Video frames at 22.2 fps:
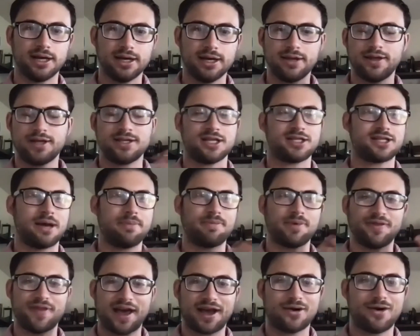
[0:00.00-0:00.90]
This is
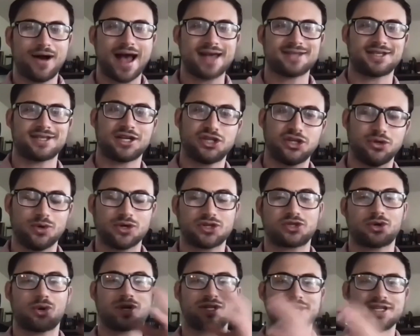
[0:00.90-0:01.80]
something that classic Jewish
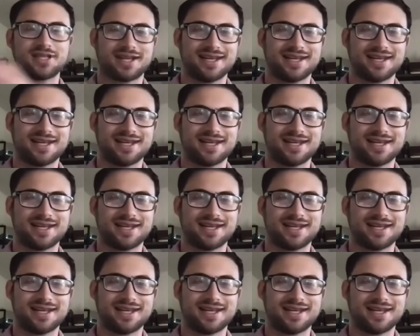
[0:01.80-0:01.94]
sources,